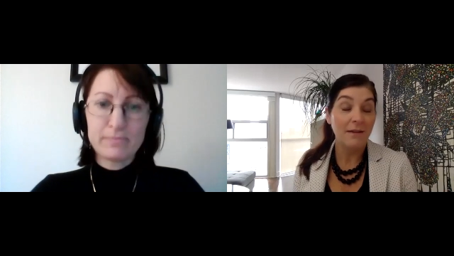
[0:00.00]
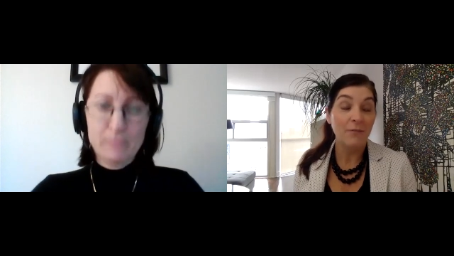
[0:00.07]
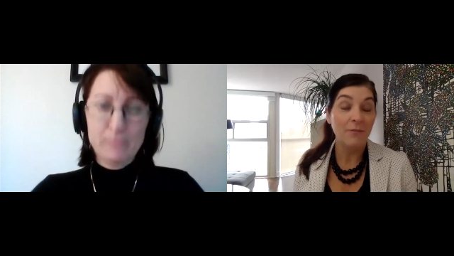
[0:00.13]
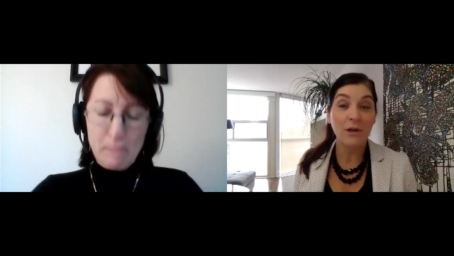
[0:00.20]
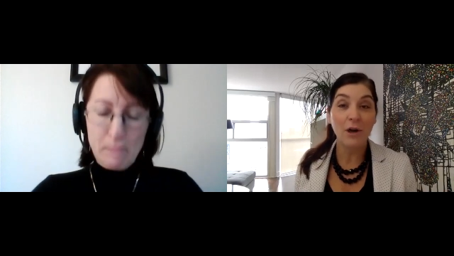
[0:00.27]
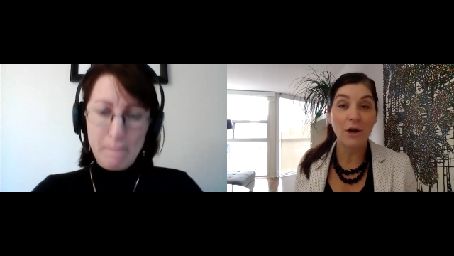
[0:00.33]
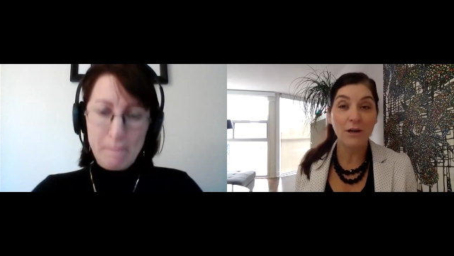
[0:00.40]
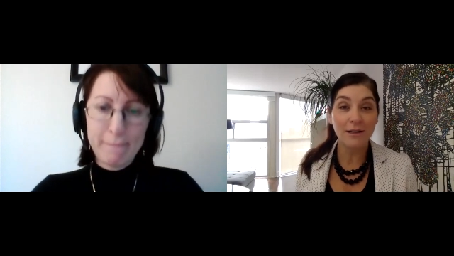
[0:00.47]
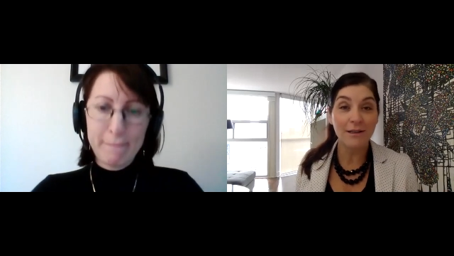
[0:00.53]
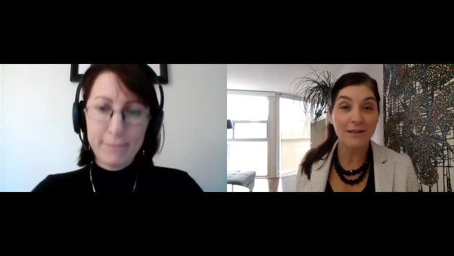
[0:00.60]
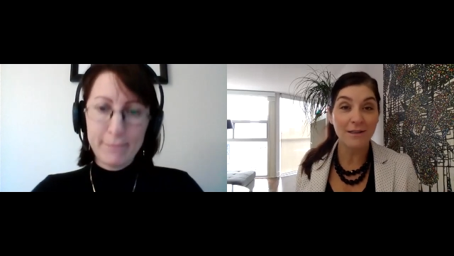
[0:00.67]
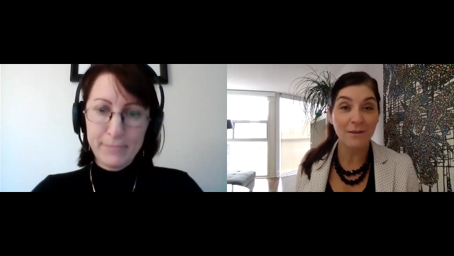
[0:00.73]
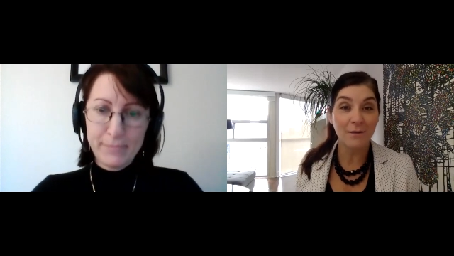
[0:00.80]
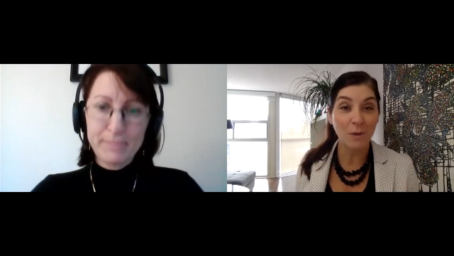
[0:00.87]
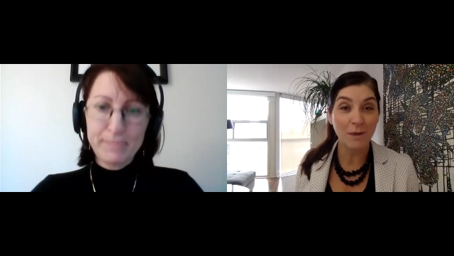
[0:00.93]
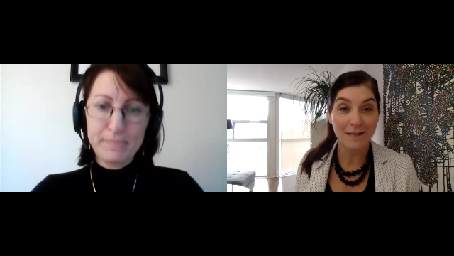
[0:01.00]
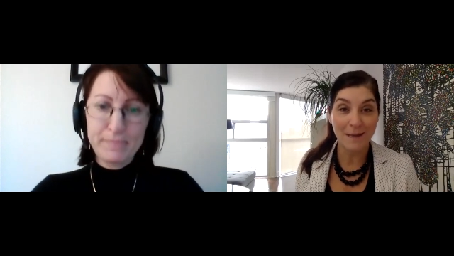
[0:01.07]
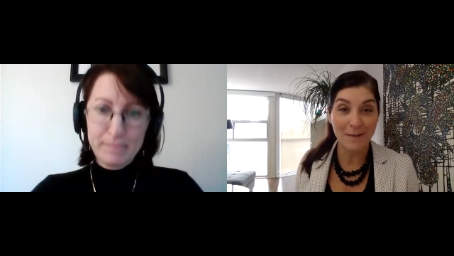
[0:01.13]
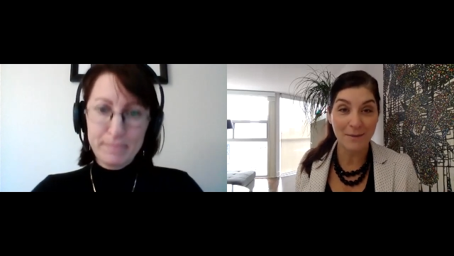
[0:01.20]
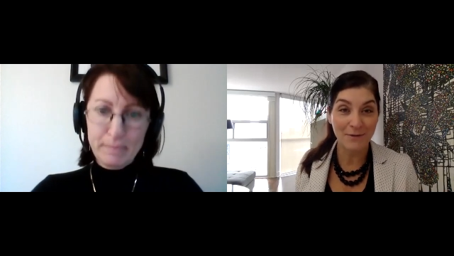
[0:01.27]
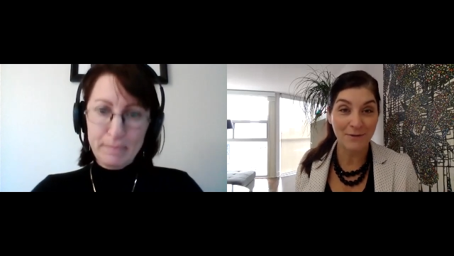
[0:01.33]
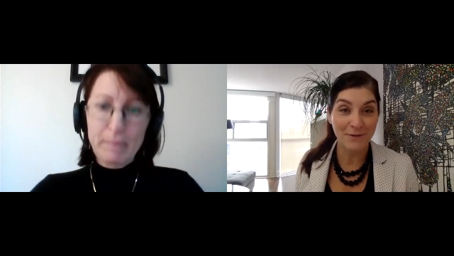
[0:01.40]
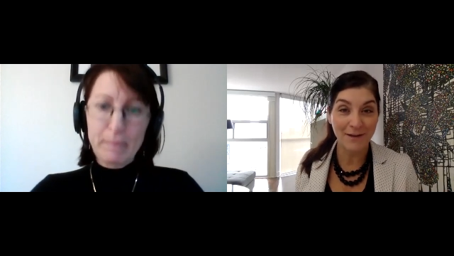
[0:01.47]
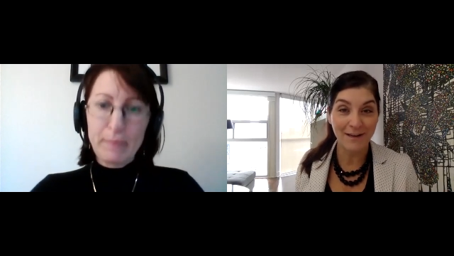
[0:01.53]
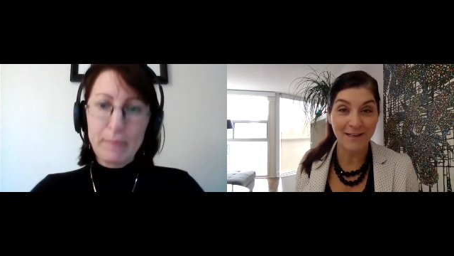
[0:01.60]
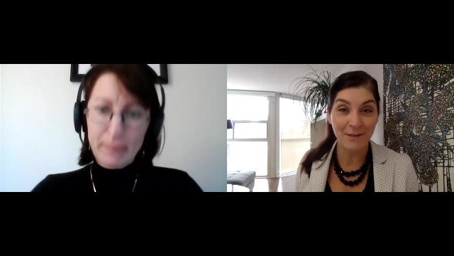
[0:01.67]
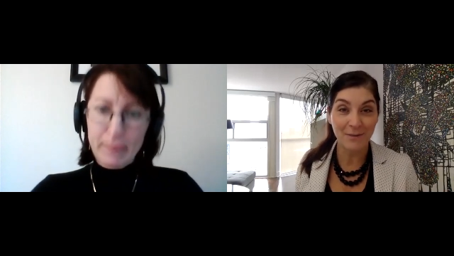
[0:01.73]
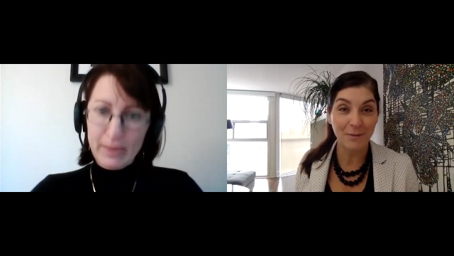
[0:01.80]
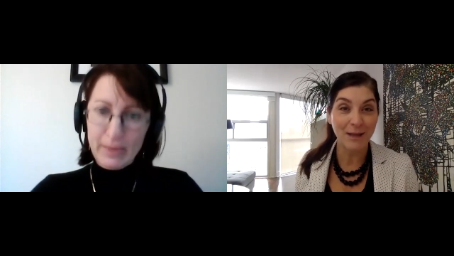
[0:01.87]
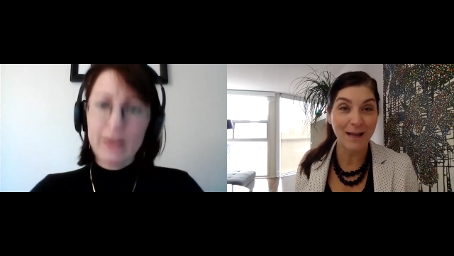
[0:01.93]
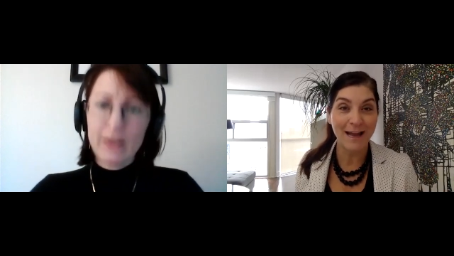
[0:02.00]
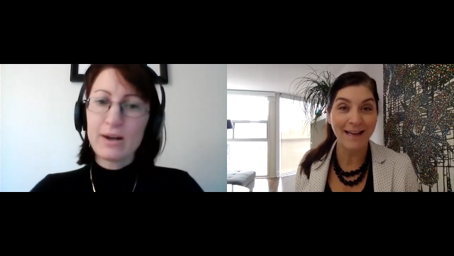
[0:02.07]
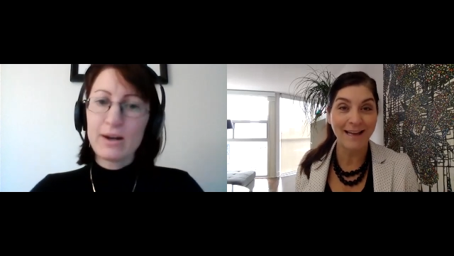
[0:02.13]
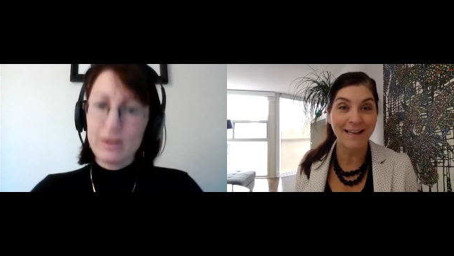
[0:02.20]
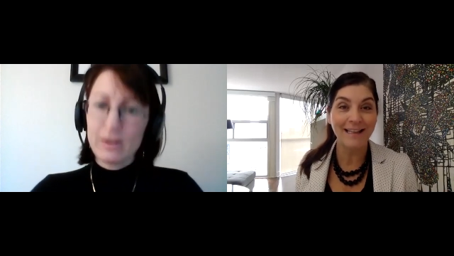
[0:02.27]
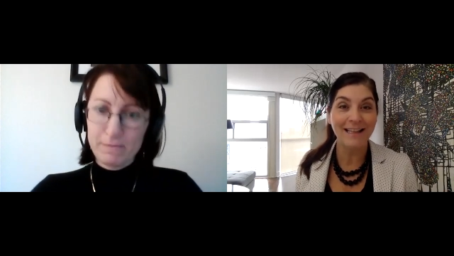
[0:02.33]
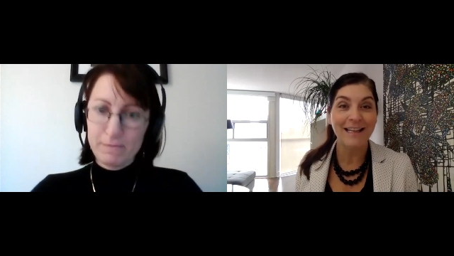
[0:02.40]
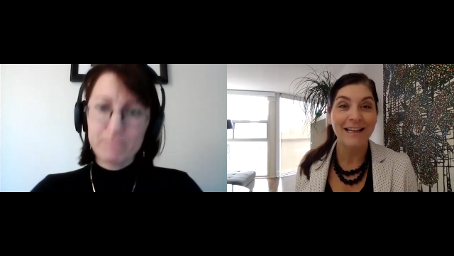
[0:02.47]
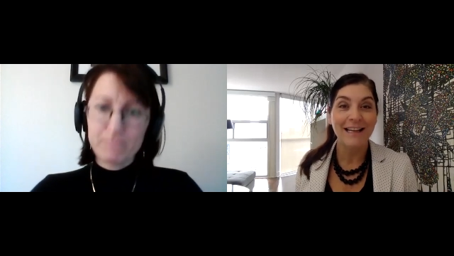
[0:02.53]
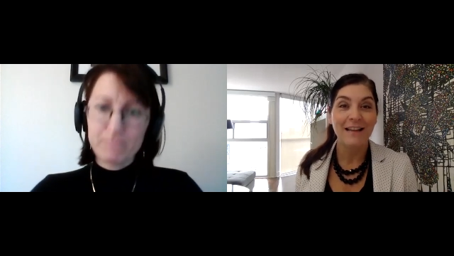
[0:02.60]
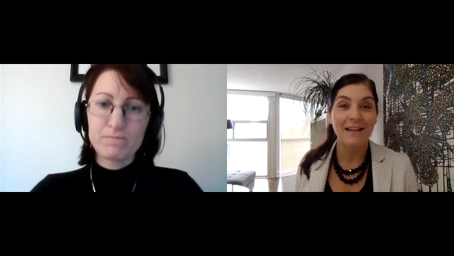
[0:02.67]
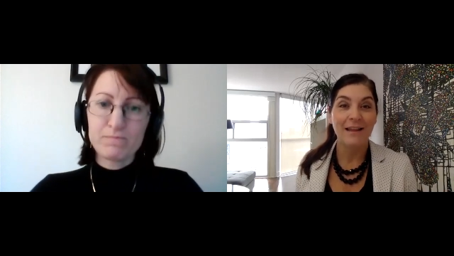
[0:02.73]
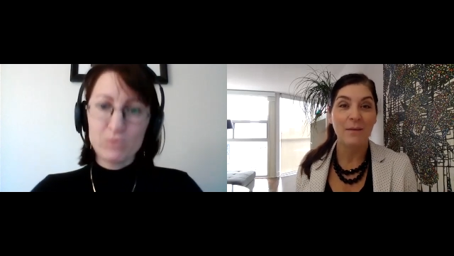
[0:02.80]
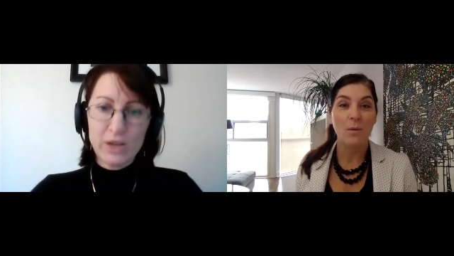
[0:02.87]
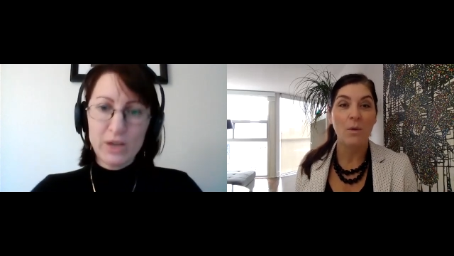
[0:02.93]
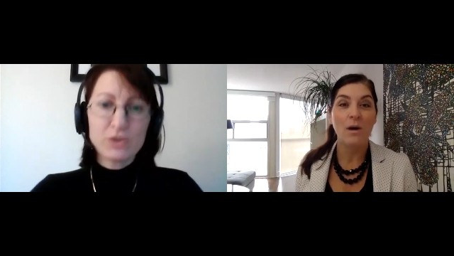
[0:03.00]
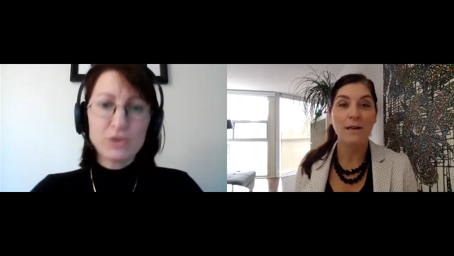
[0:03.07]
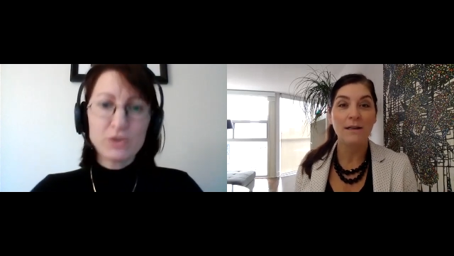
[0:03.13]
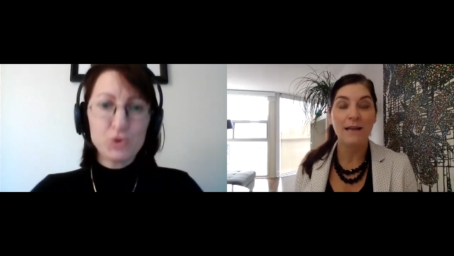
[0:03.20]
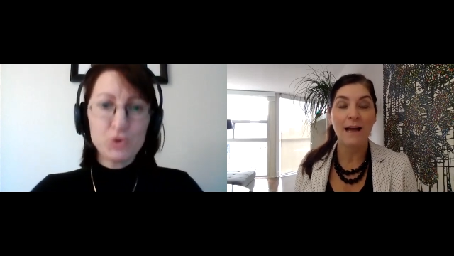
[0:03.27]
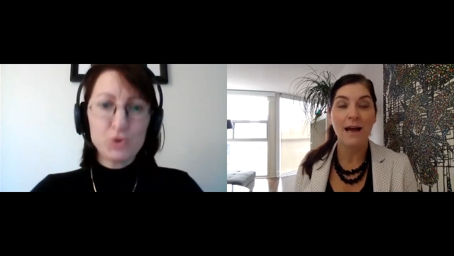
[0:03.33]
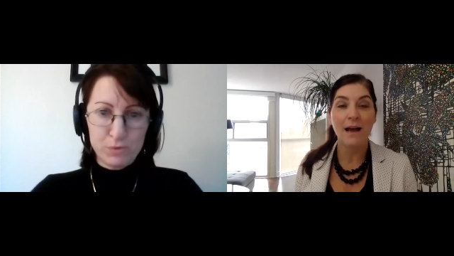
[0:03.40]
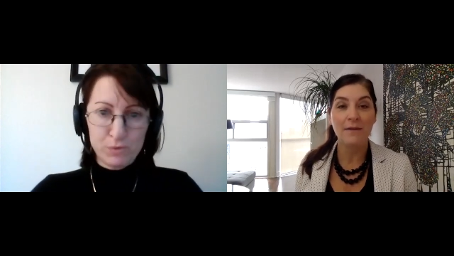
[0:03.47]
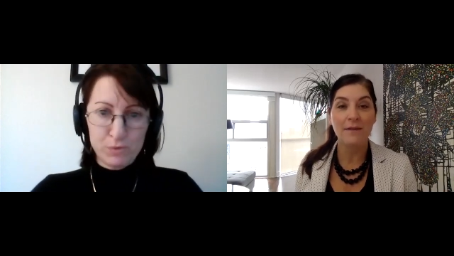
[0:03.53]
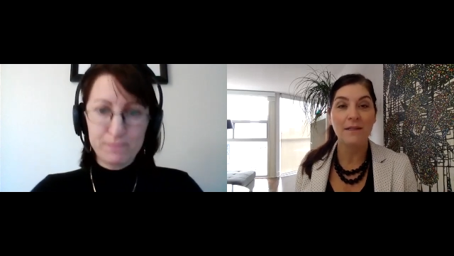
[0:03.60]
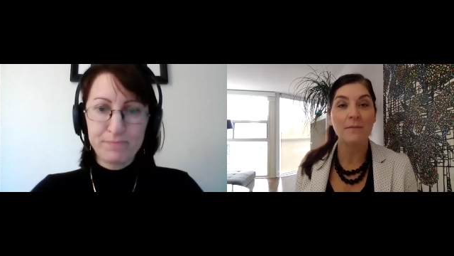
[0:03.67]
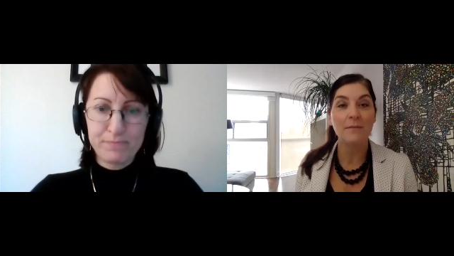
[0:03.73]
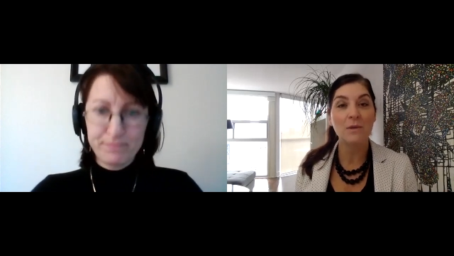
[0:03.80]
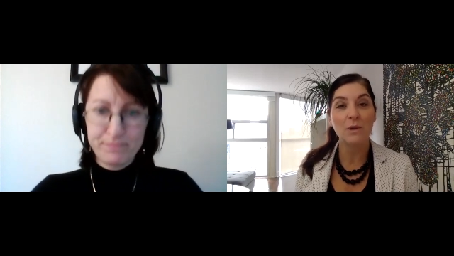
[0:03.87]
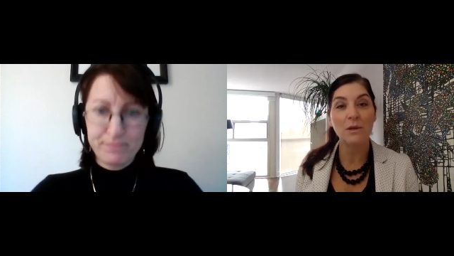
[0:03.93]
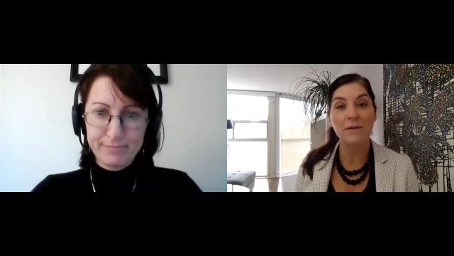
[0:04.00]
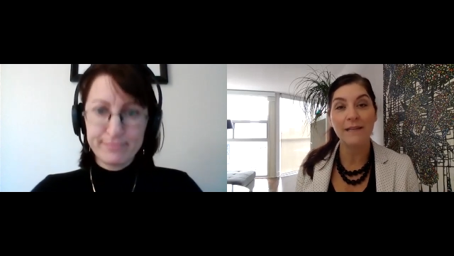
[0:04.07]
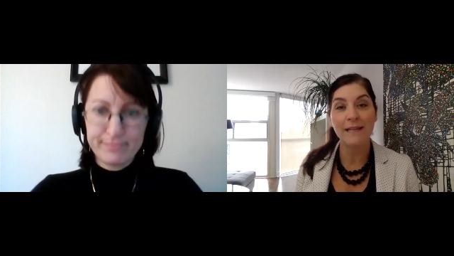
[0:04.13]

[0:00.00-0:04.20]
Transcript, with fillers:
Speaker 1: Regardless of what type of event you're planning, they That's want true. To have some sort of